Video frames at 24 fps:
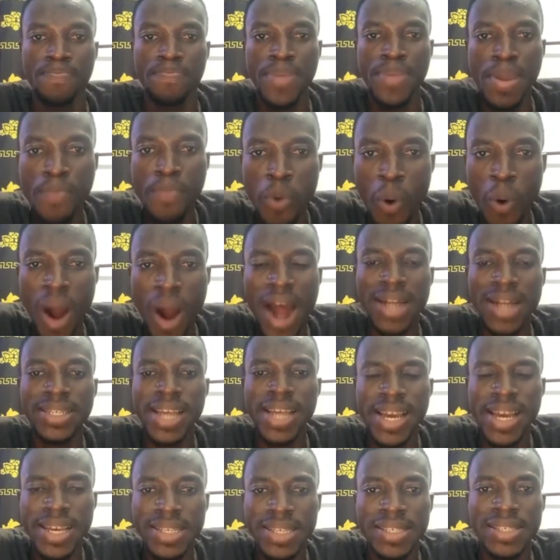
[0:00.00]
People are
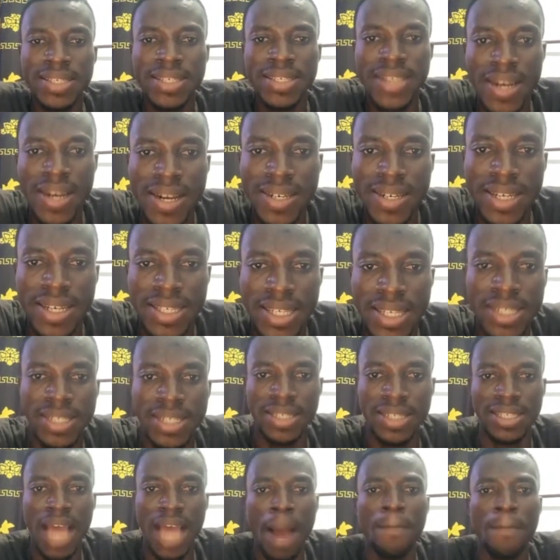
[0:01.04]
taking silly
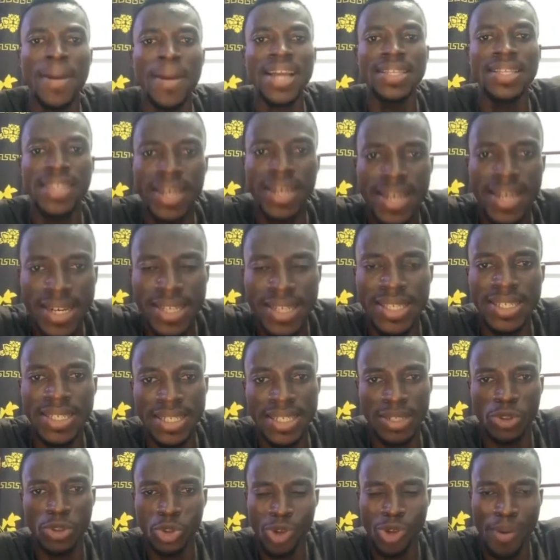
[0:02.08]
decisions. Are buying taking
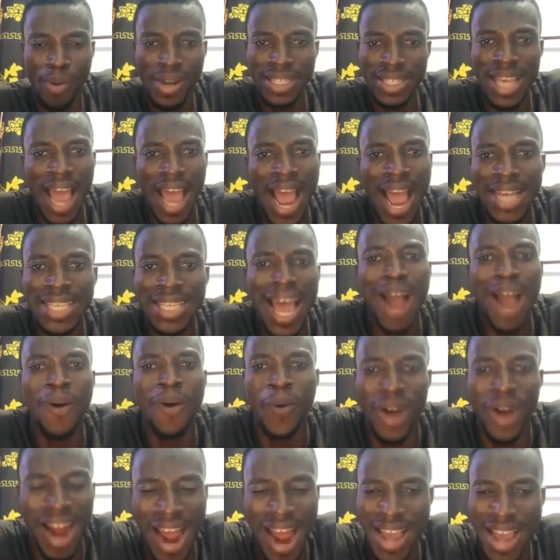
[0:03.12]
decisions? What to have as a
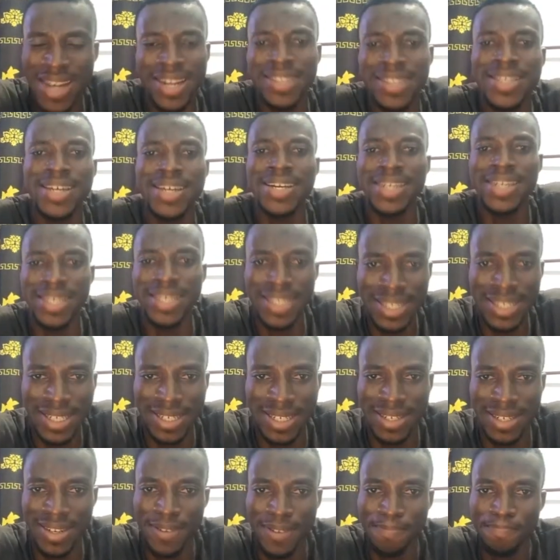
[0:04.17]
cry and taking
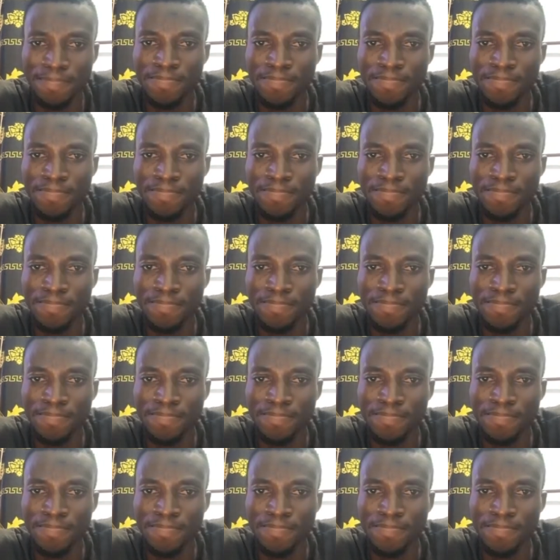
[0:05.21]
decision?